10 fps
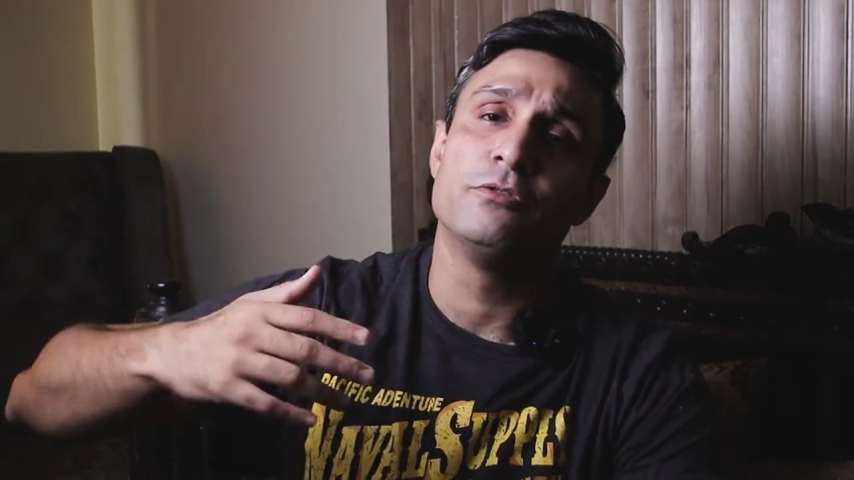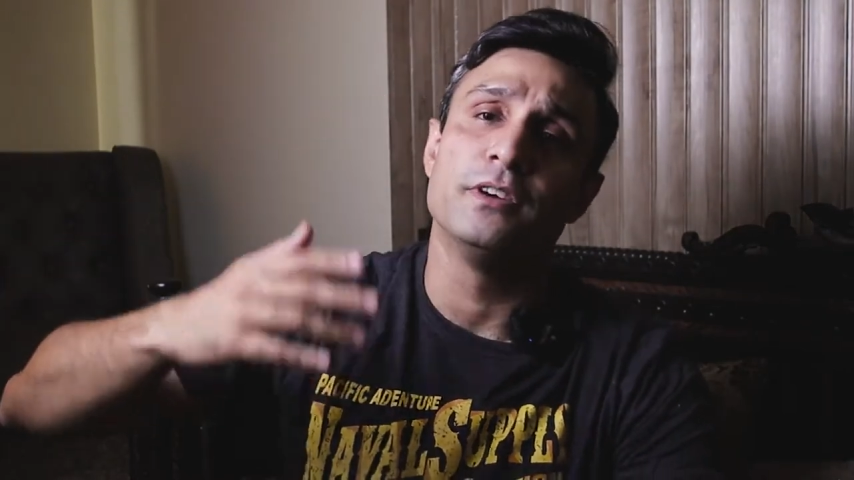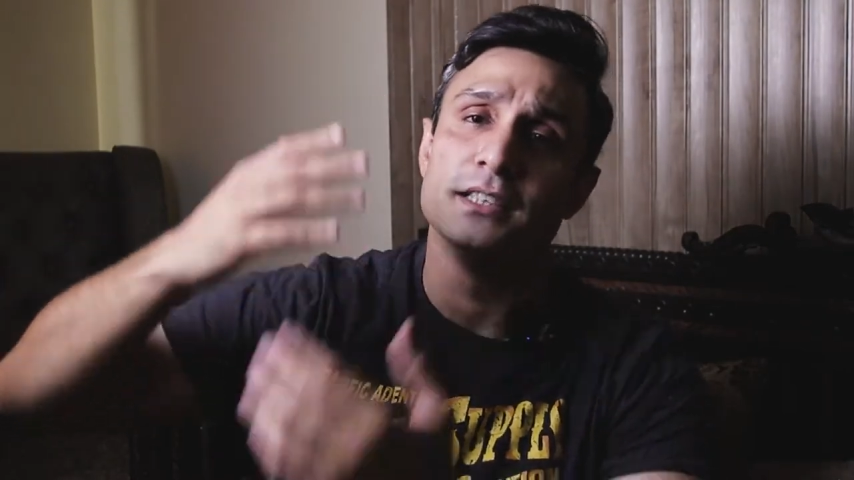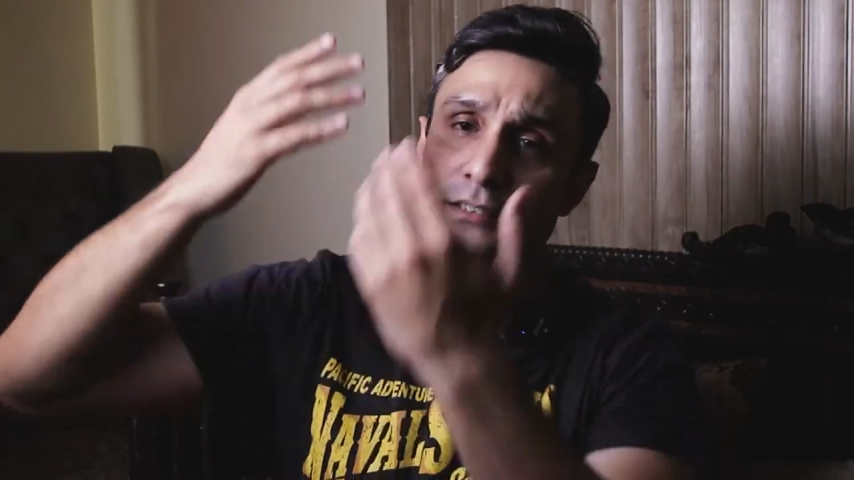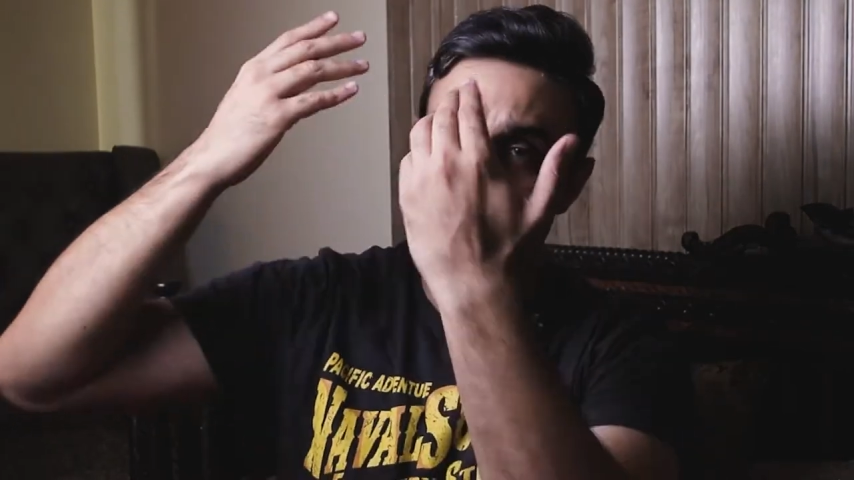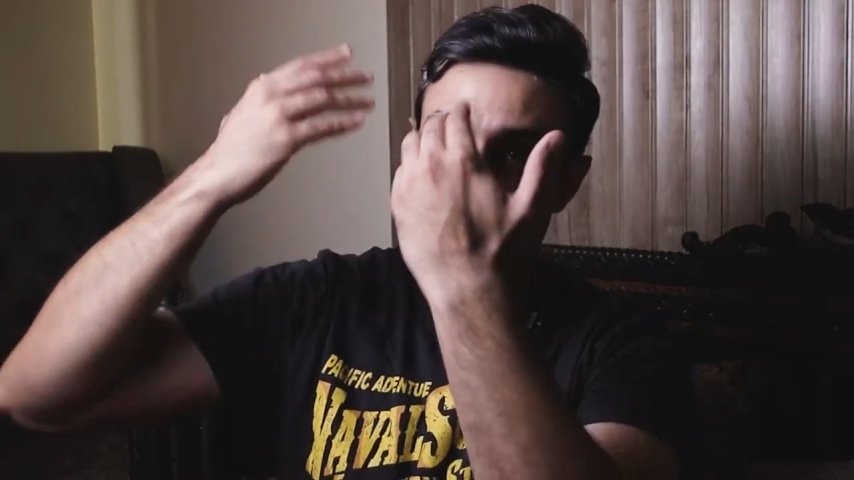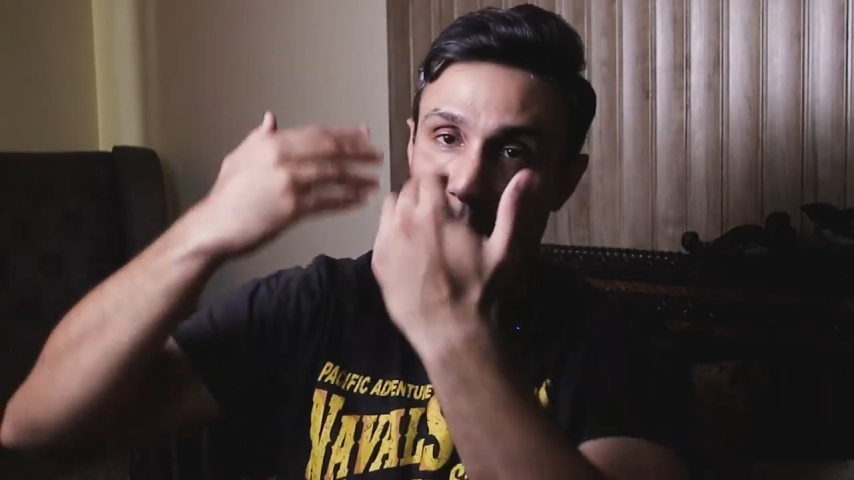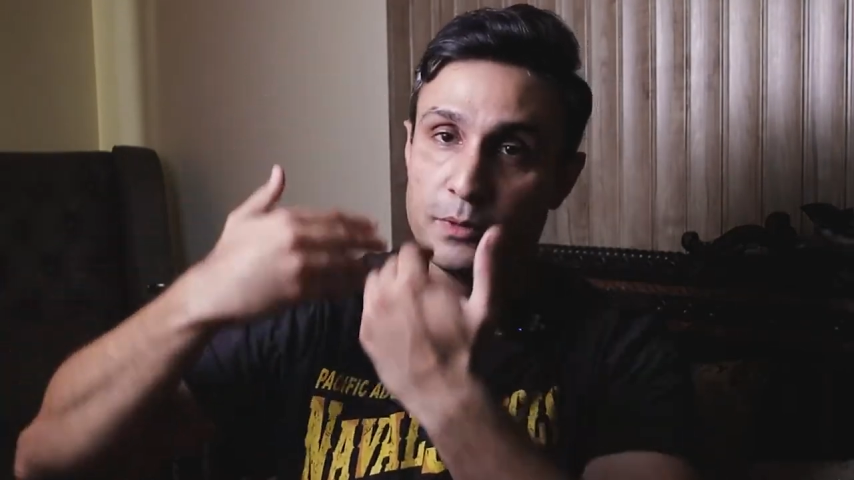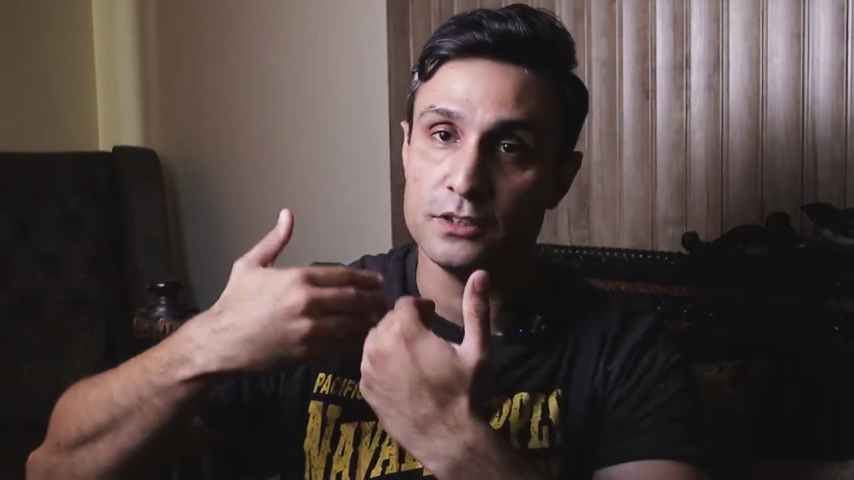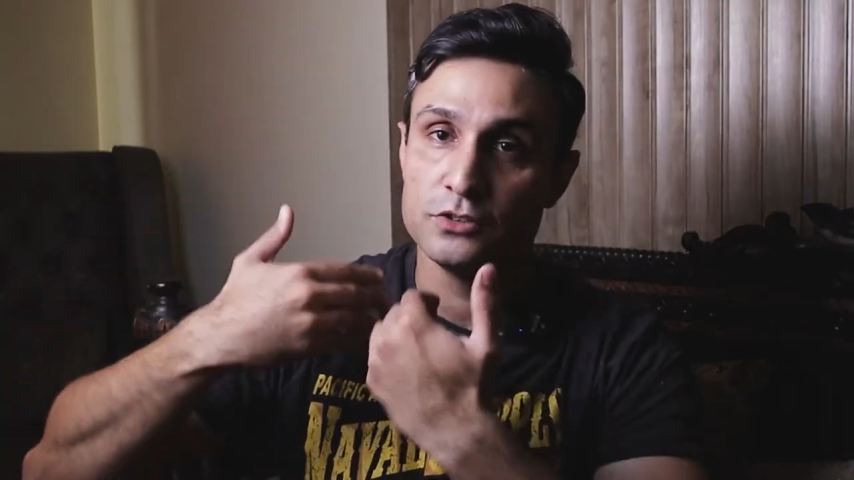face and
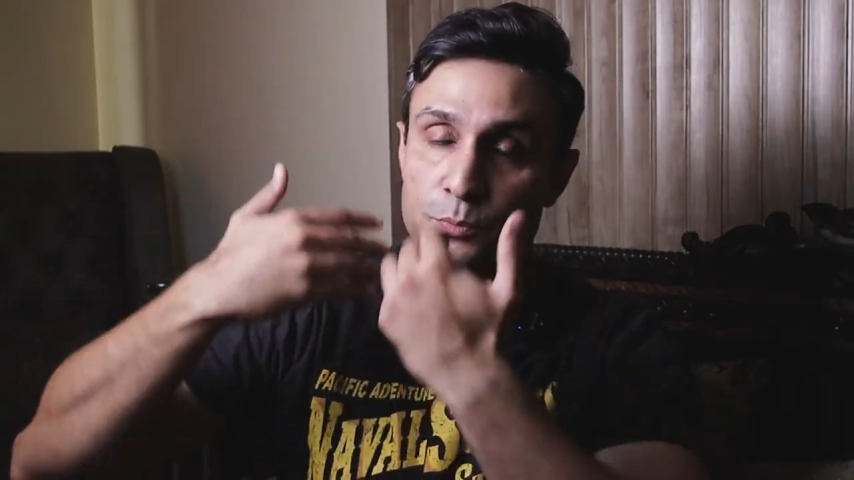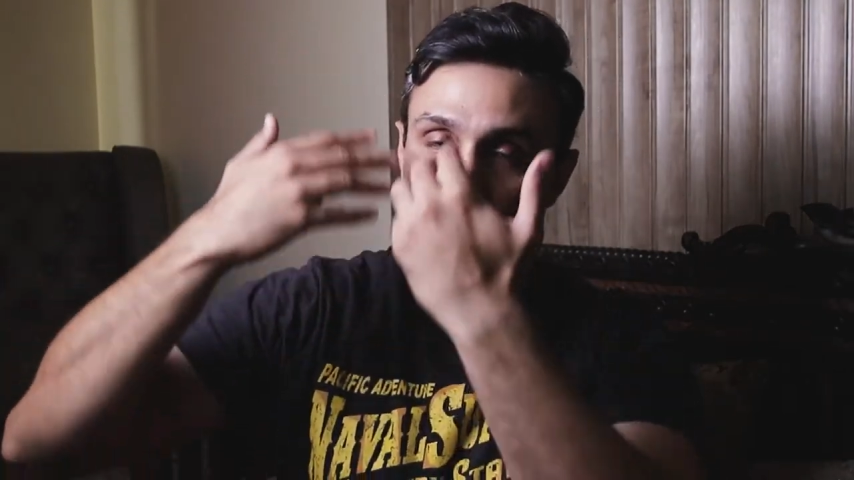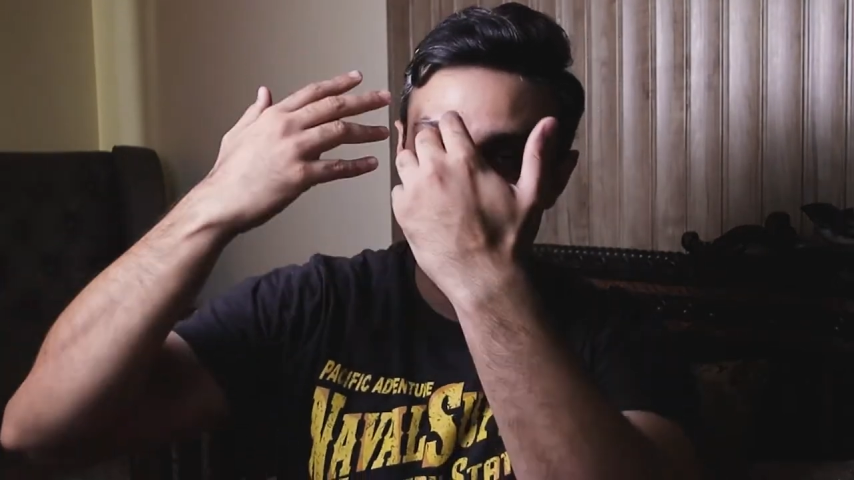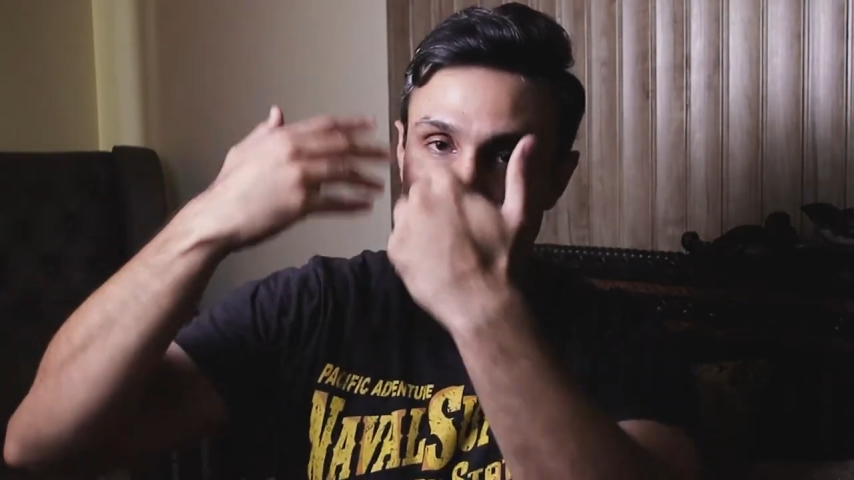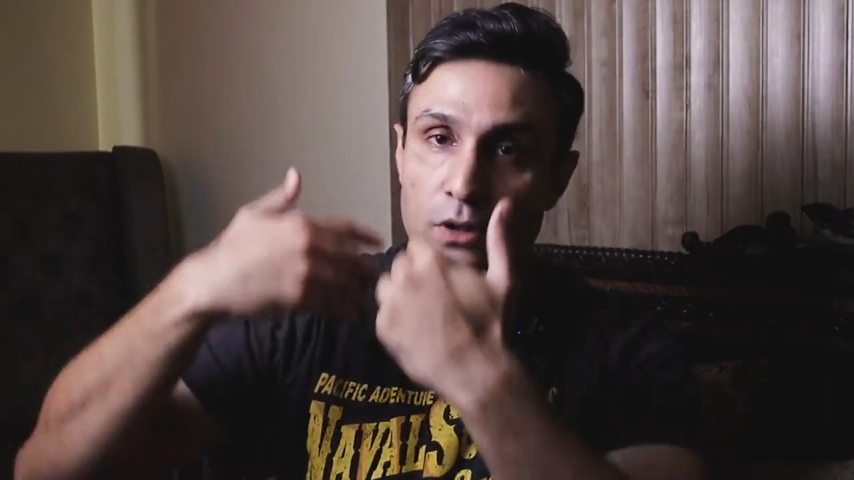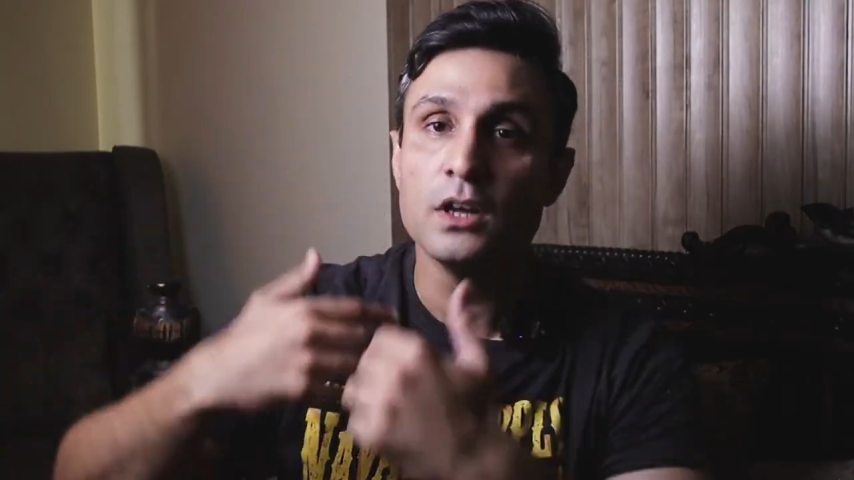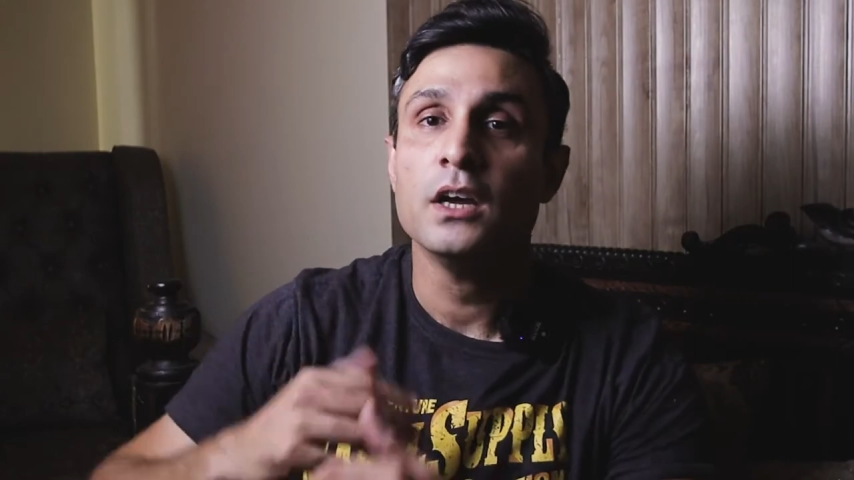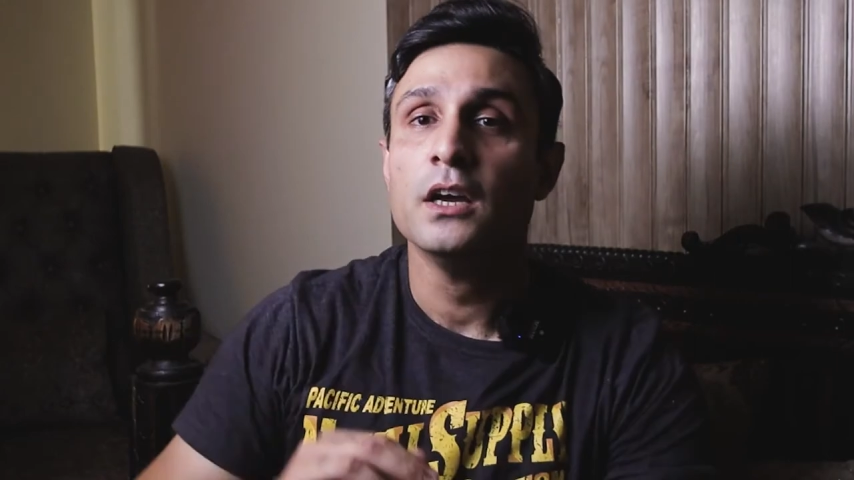giving me this beautiful,